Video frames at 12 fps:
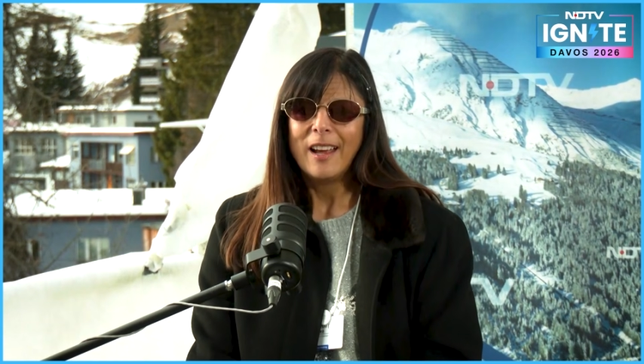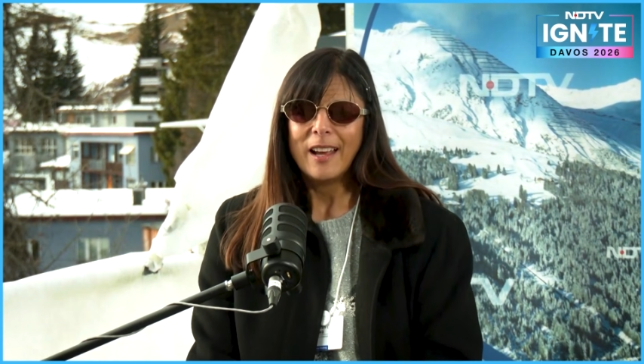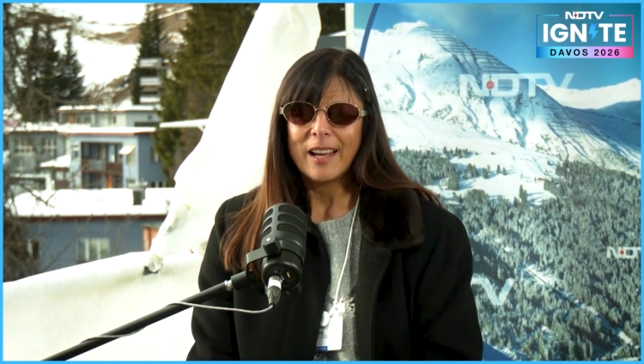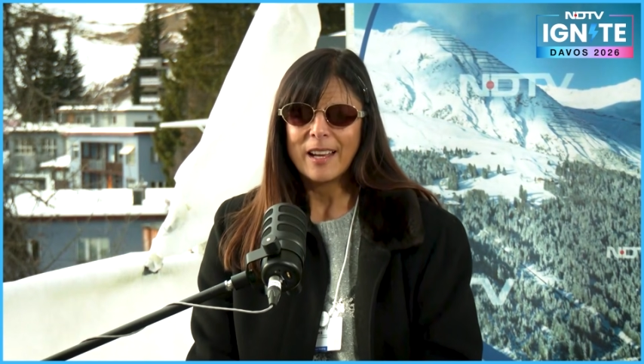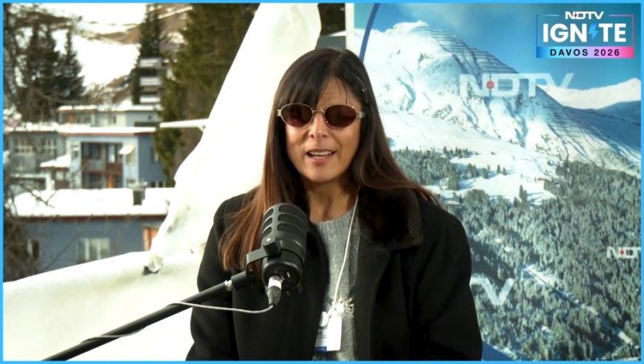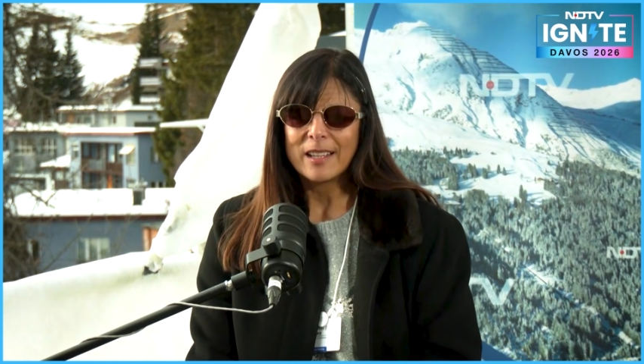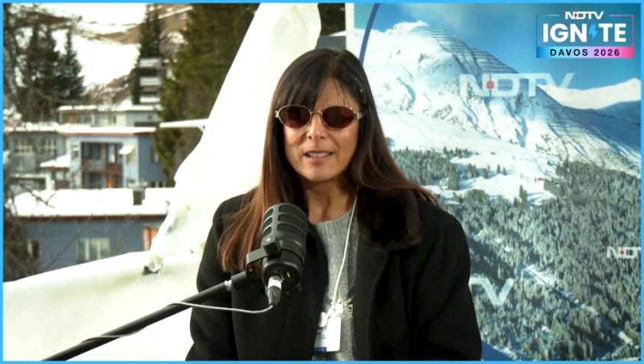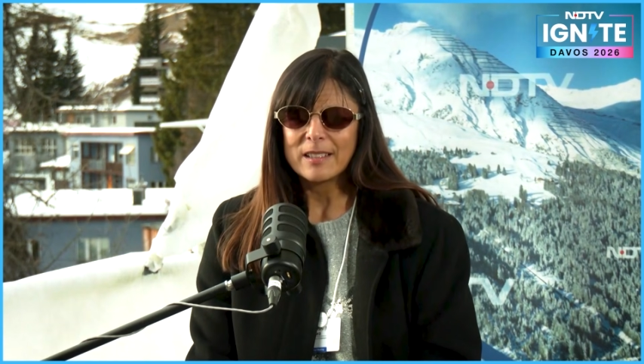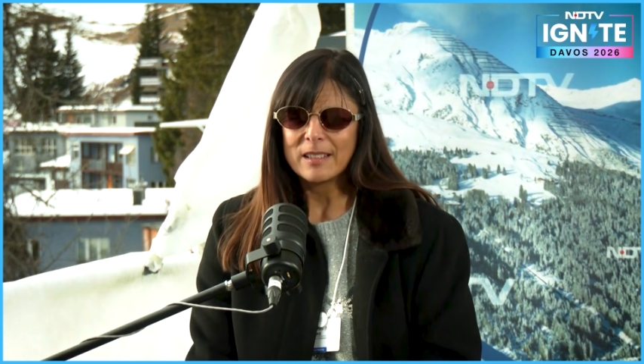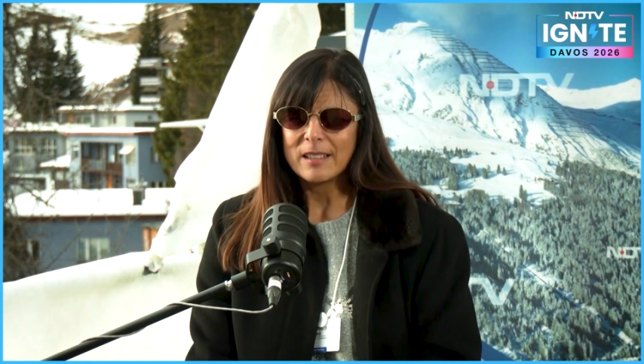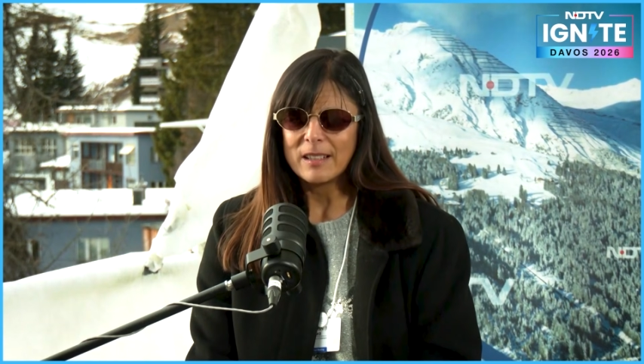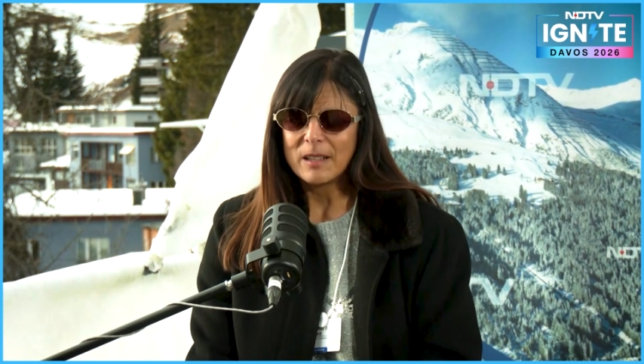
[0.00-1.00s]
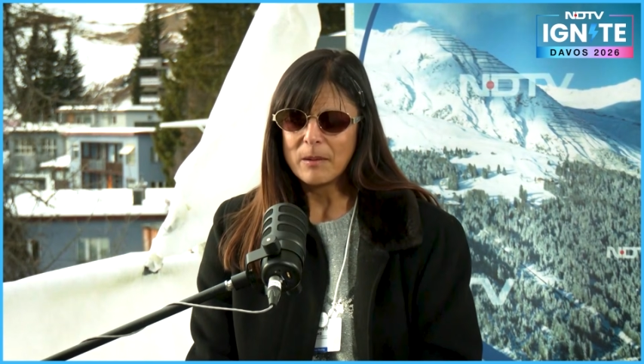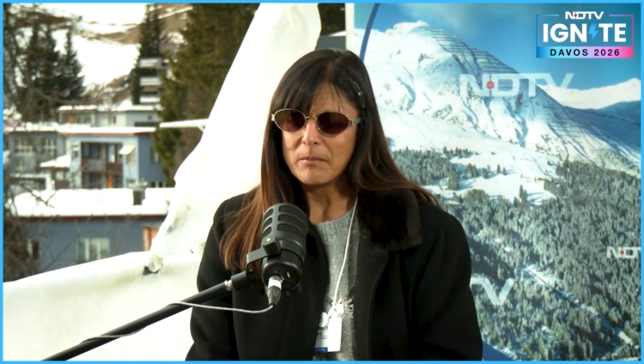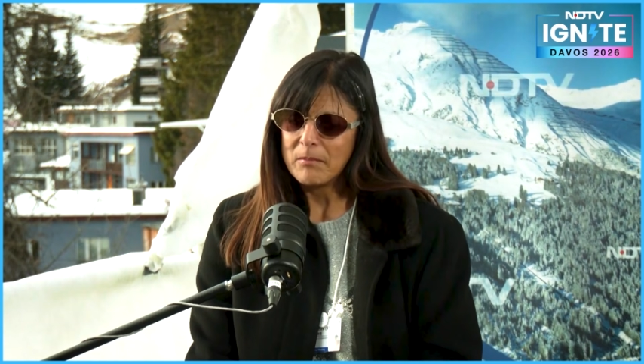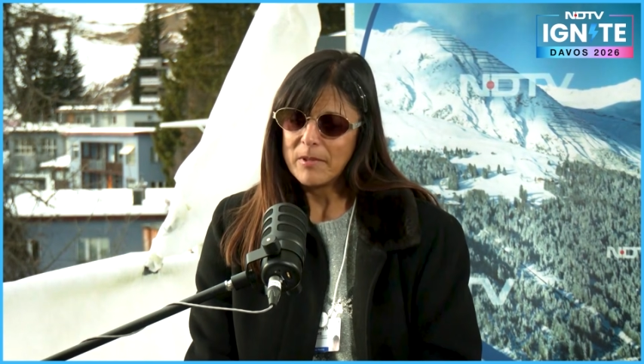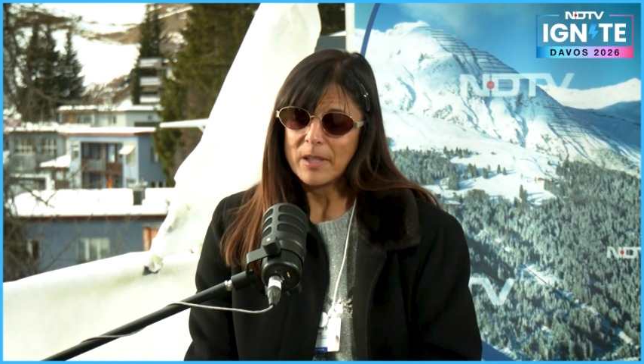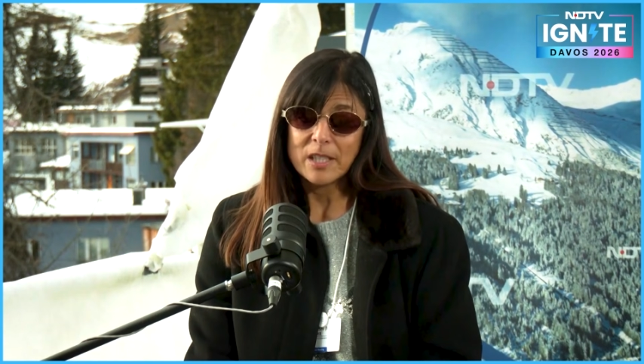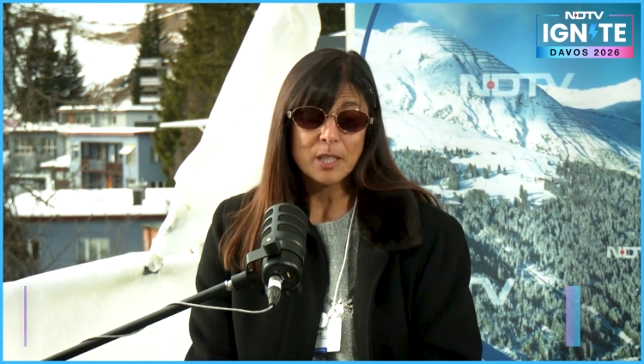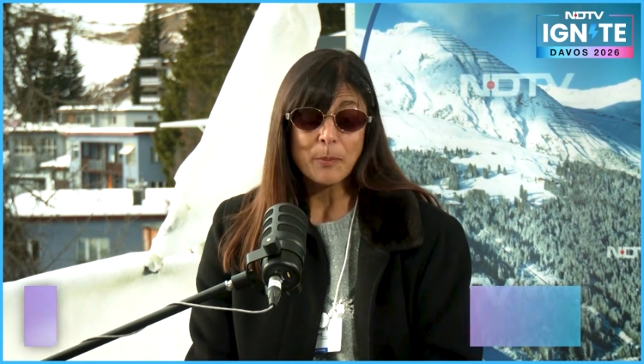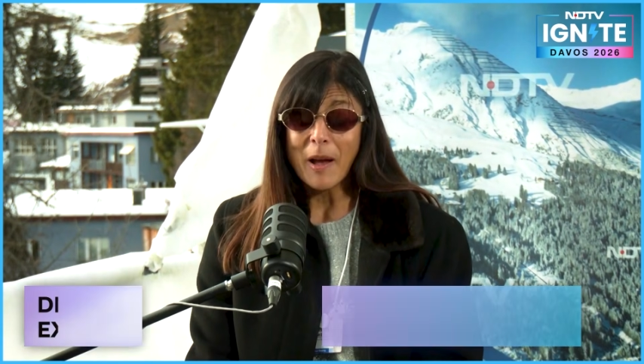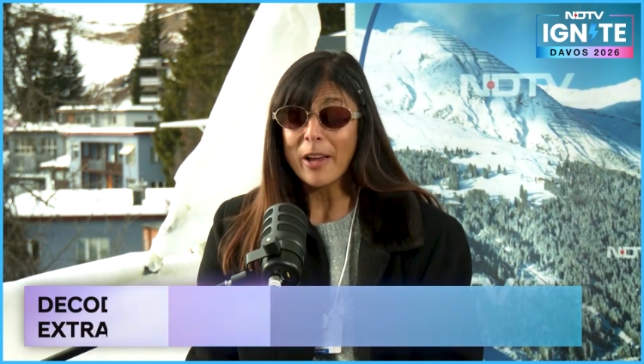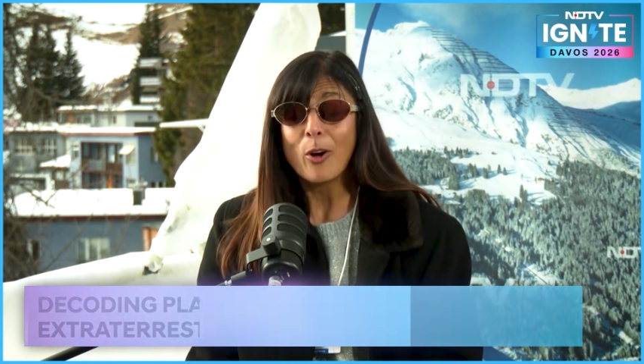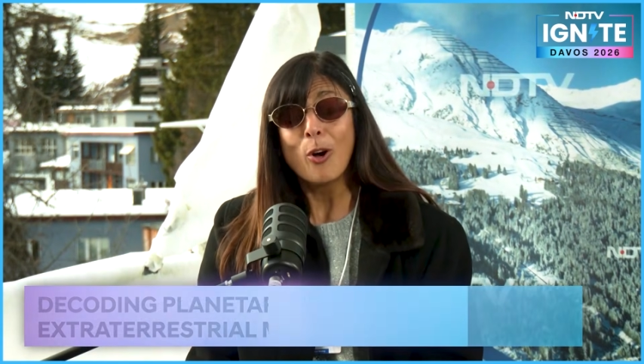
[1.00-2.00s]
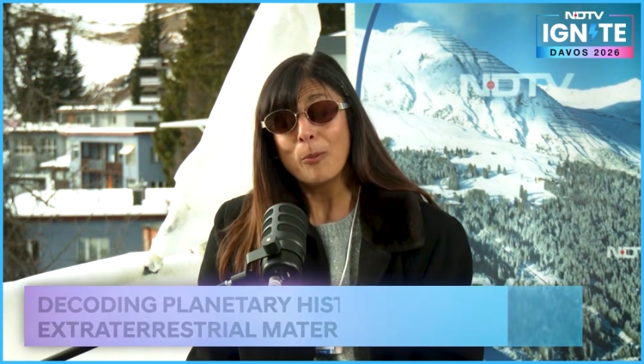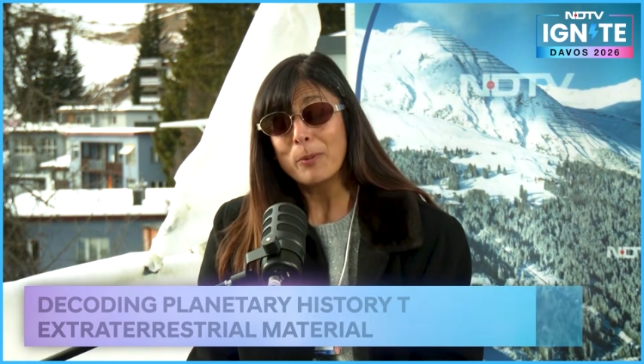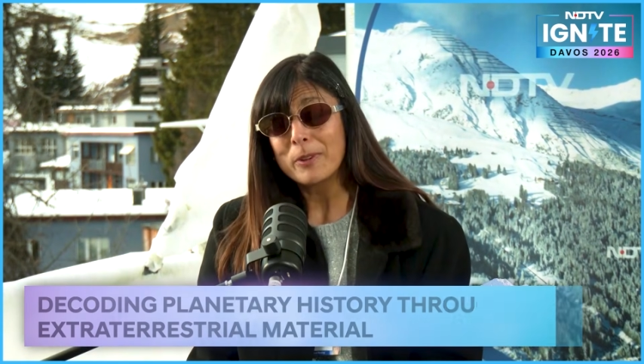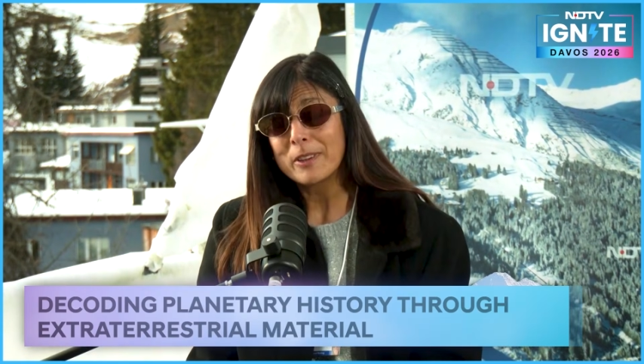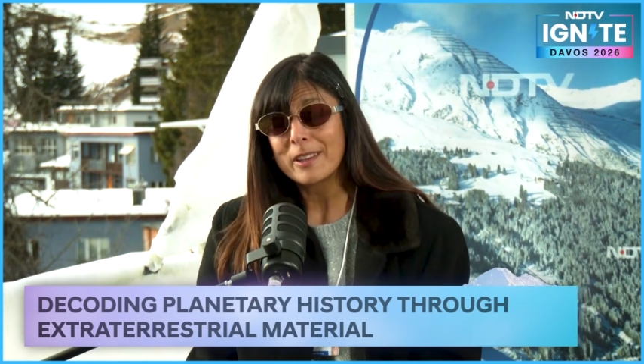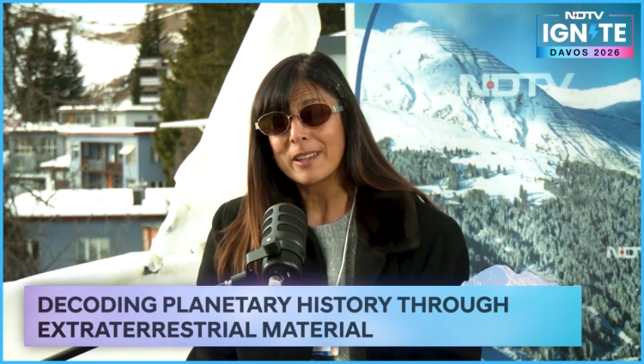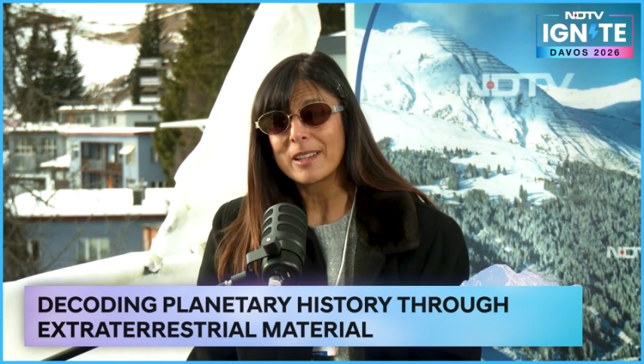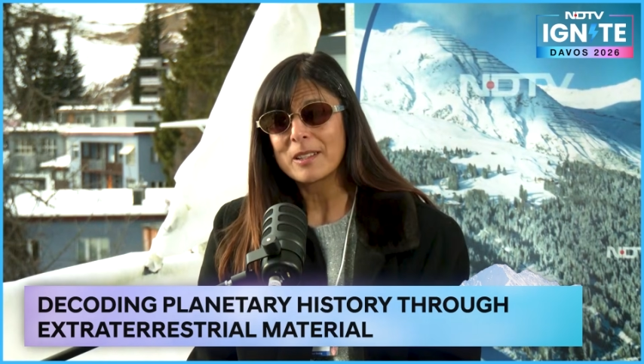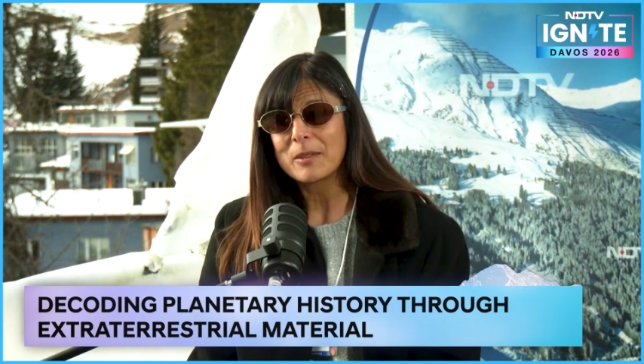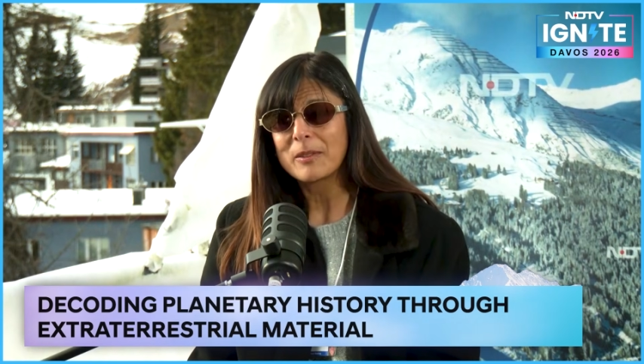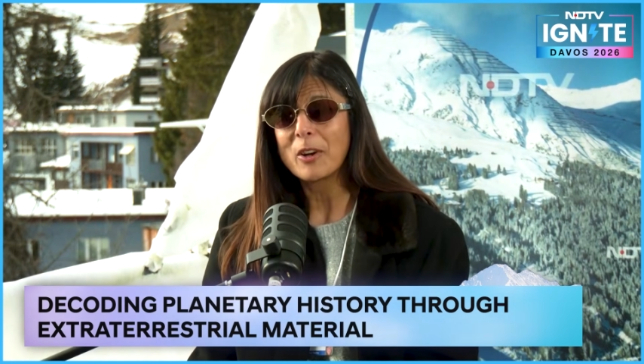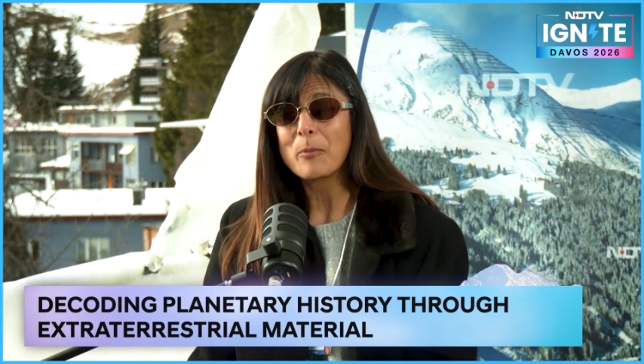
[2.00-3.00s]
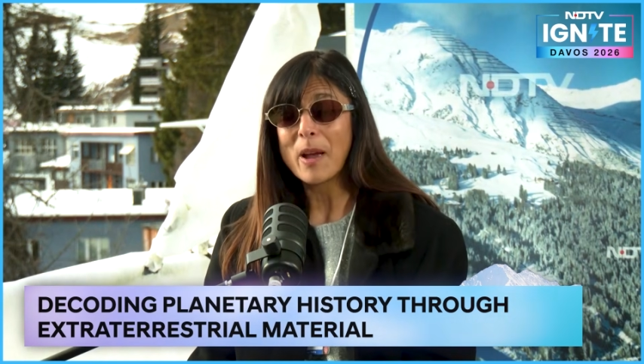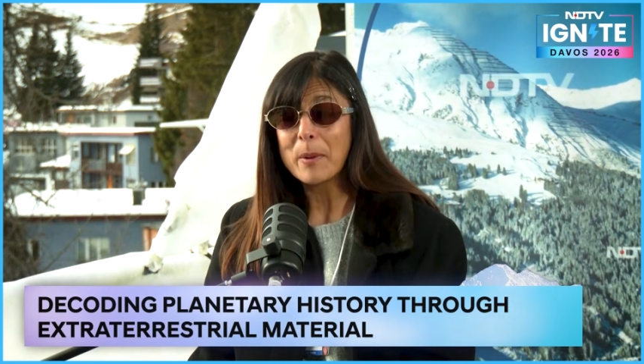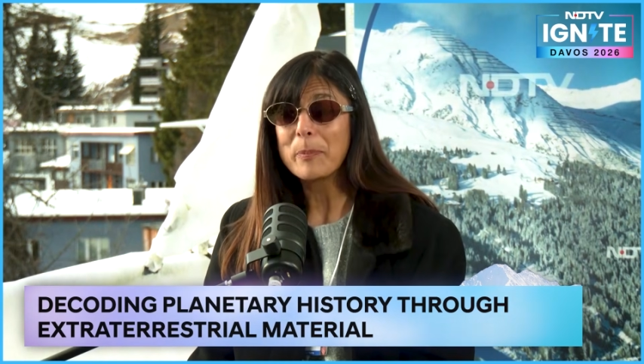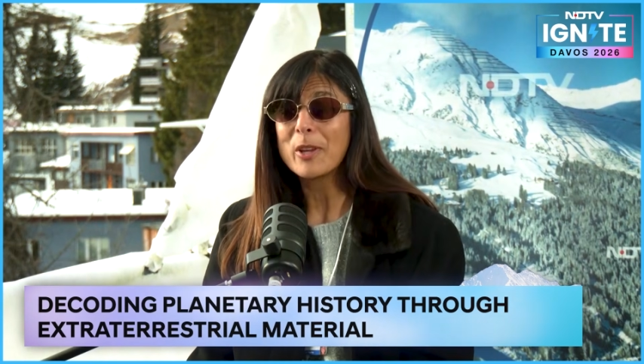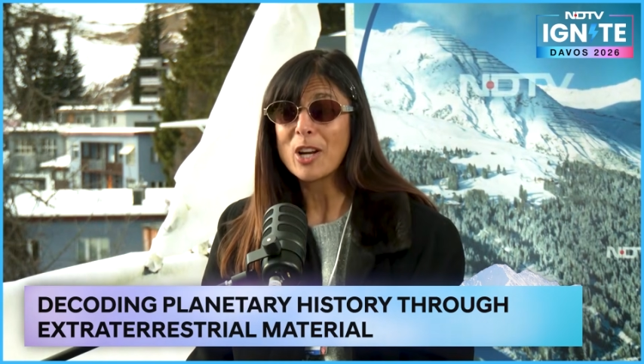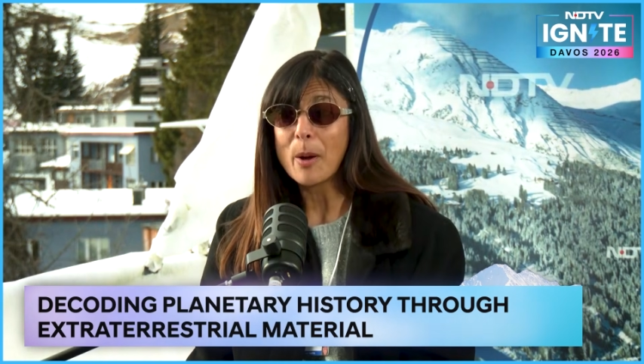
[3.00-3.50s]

And um, it's my hope that there might be an